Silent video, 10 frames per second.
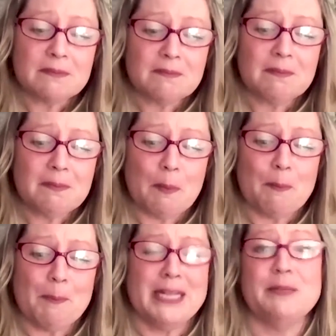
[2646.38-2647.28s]

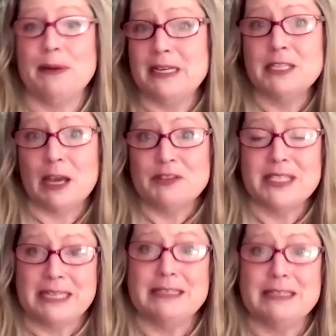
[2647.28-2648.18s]
but it's been a tough
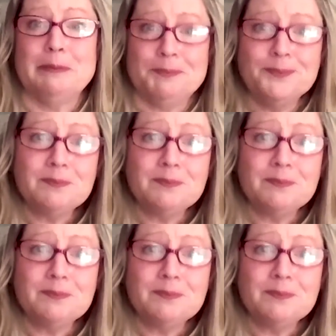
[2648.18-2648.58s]
season.